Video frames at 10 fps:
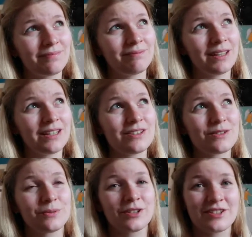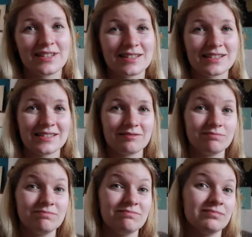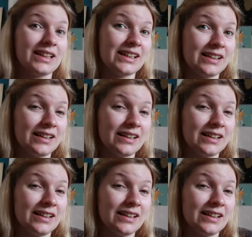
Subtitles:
minutes were just meh.